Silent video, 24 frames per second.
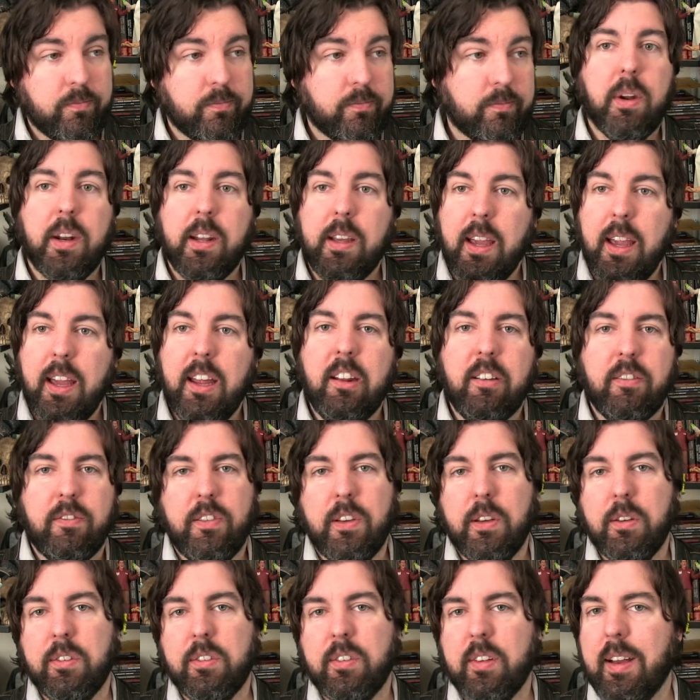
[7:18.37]
But again, it
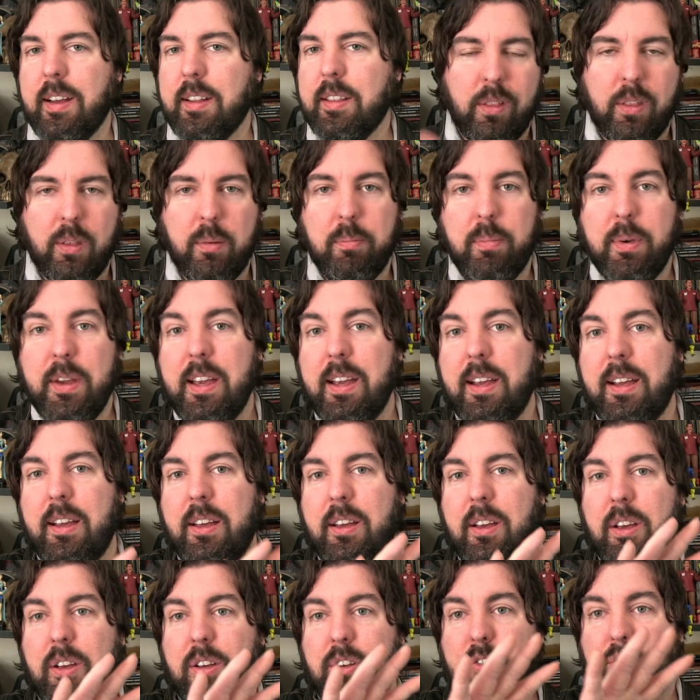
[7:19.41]
feels like the big
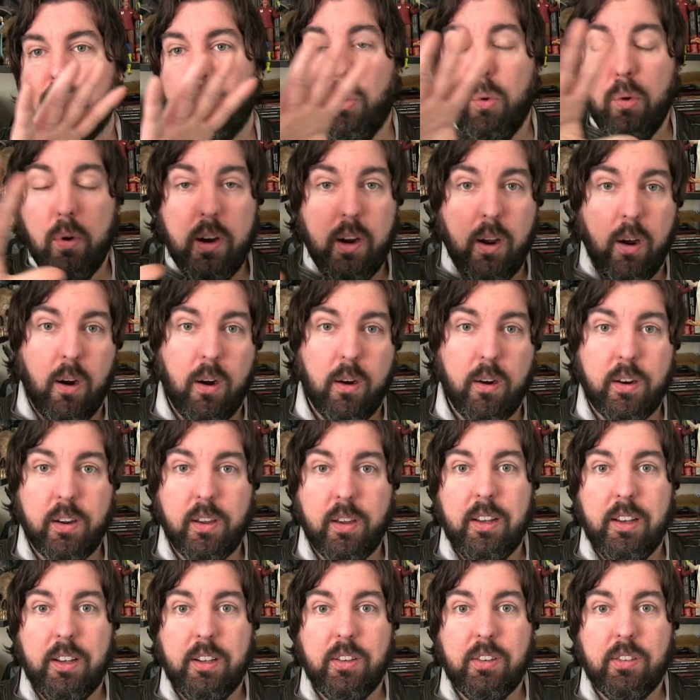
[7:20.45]
story arc
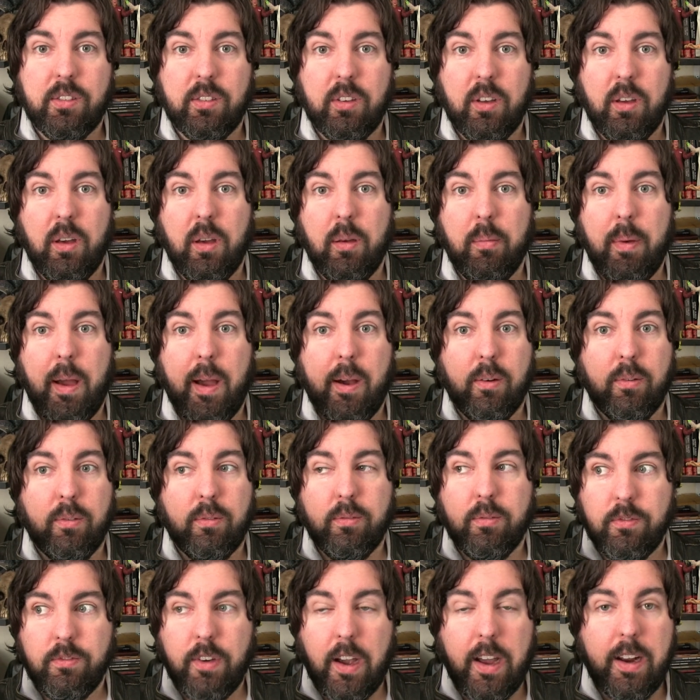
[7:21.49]
is about
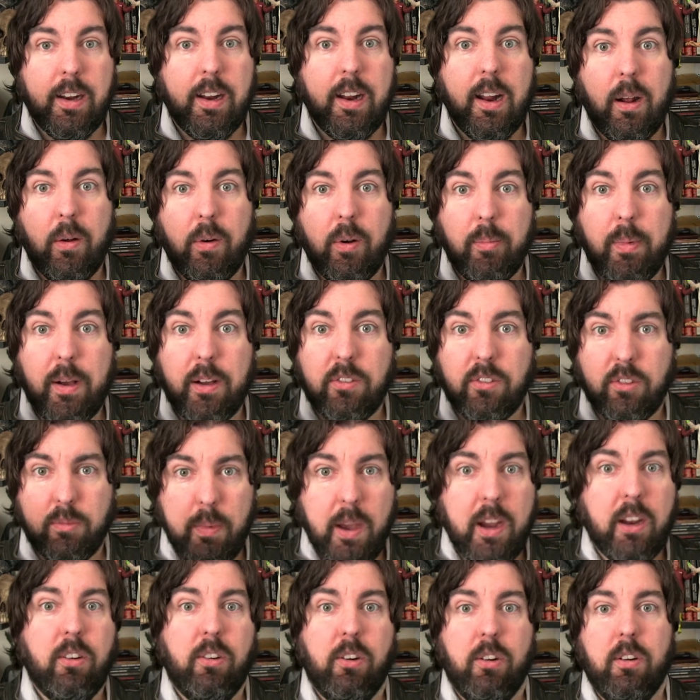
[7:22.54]
finding out about
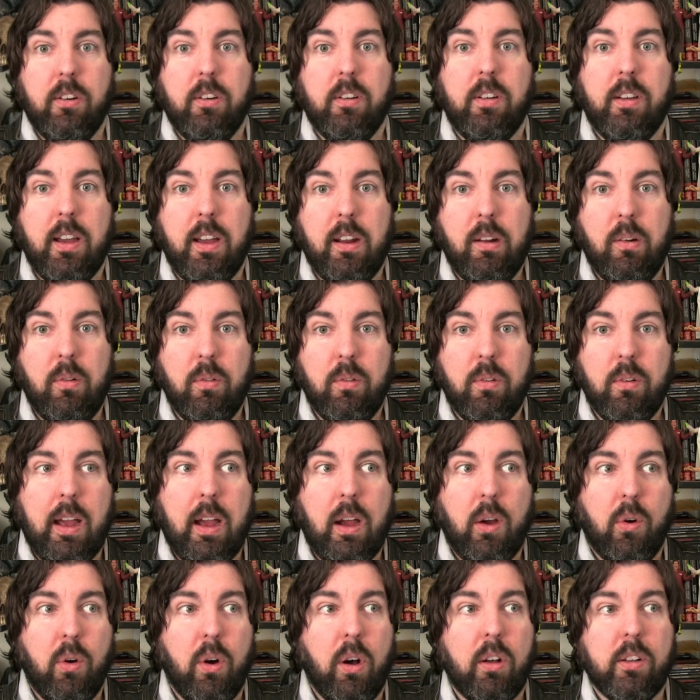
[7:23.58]
Spectre and
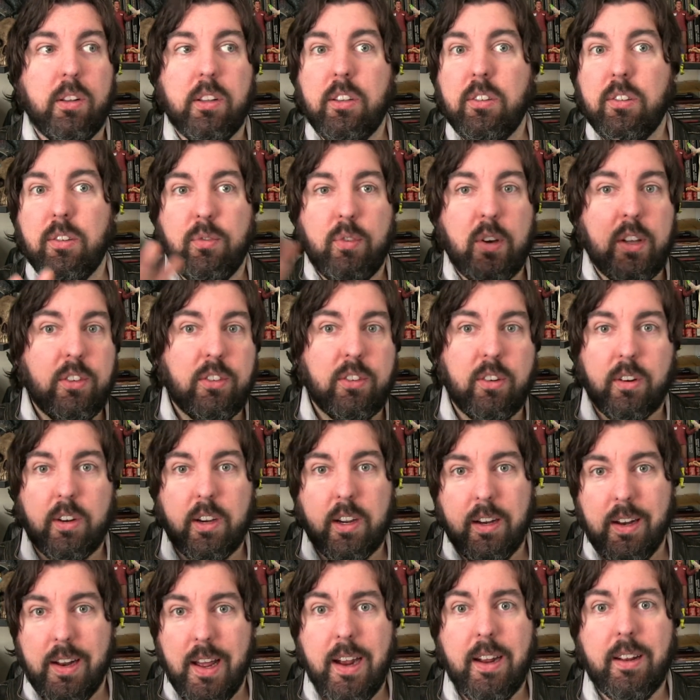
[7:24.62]
how all these events are
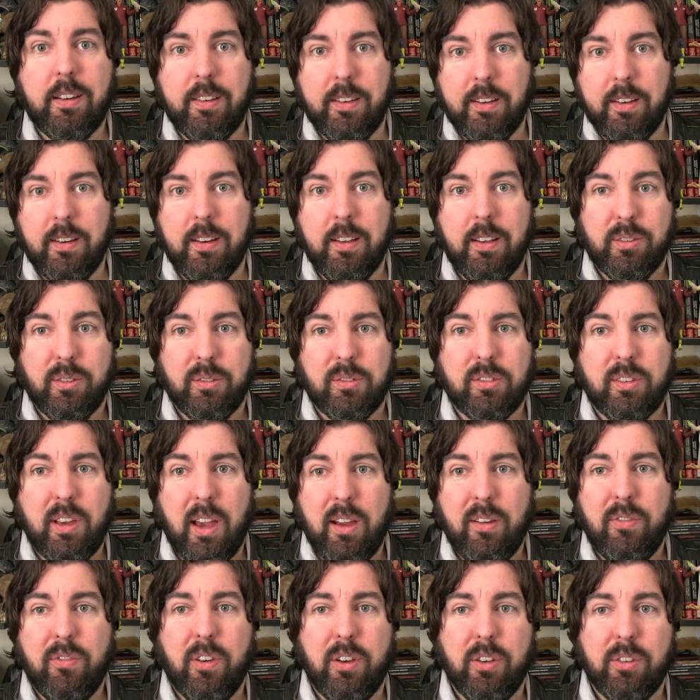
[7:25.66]
connected. So
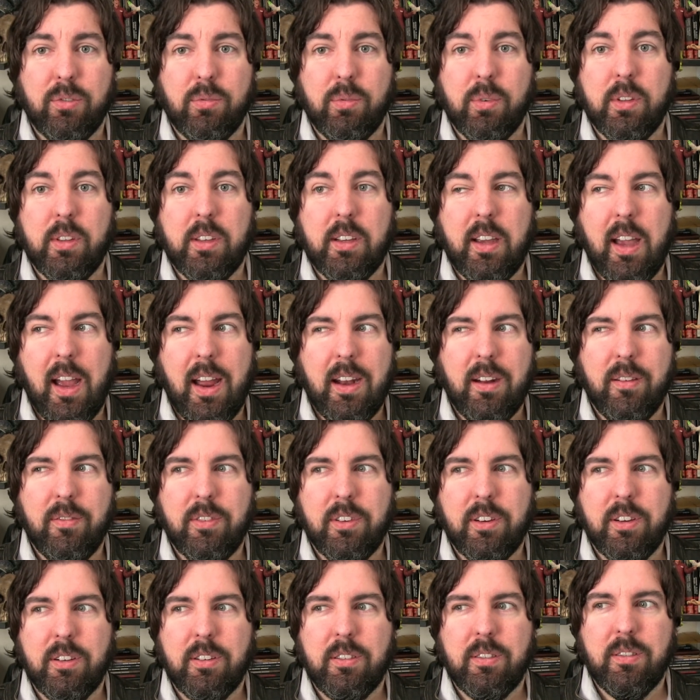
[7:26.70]
Skyfall's really kind of
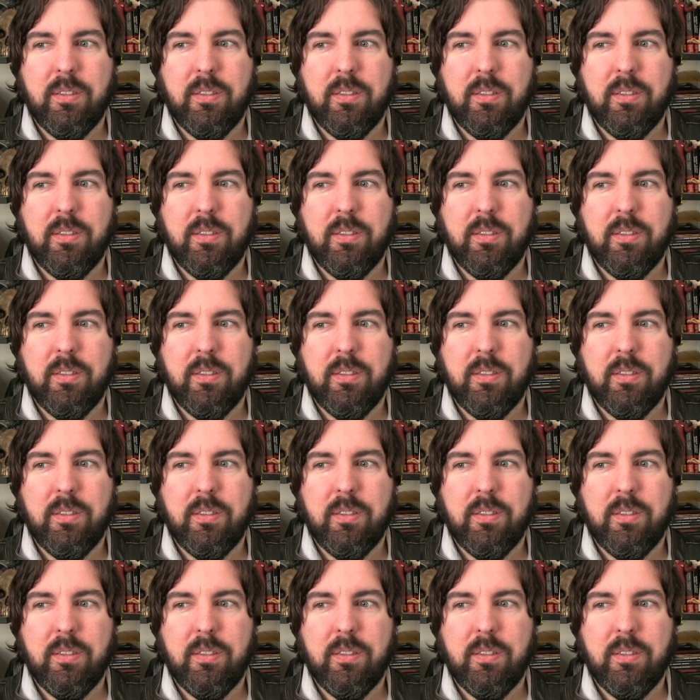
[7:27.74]
an